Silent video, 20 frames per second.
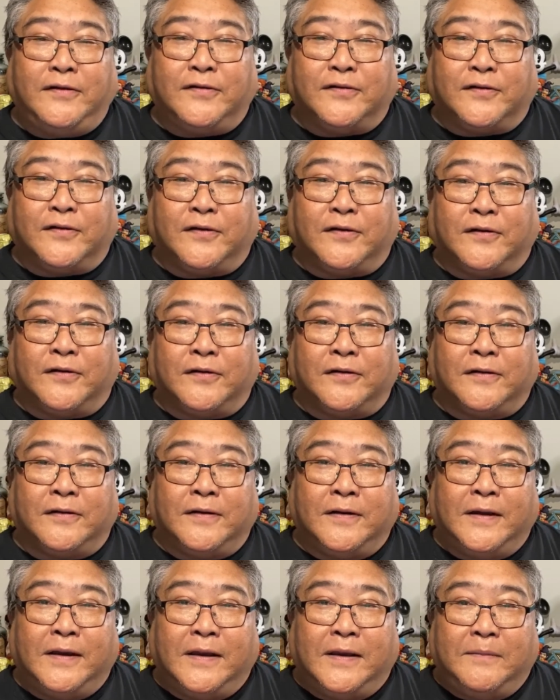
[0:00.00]
to her
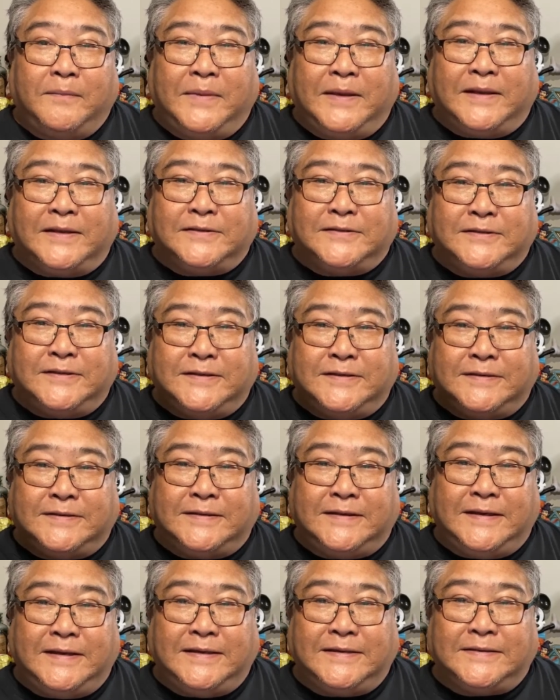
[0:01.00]
because she
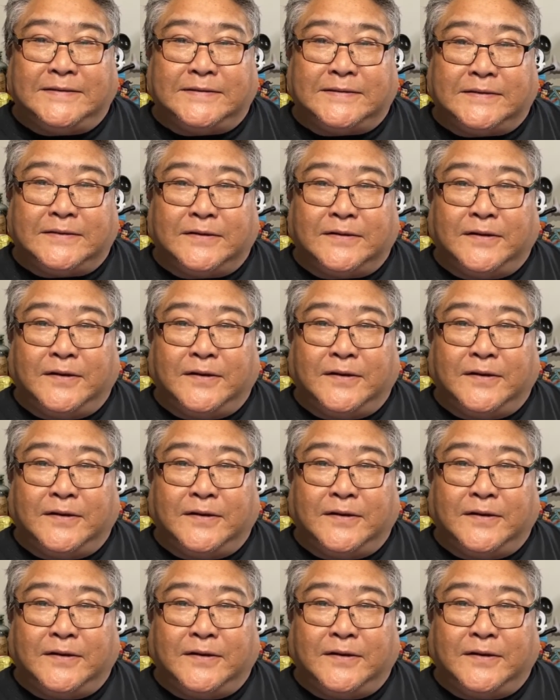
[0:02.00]
sees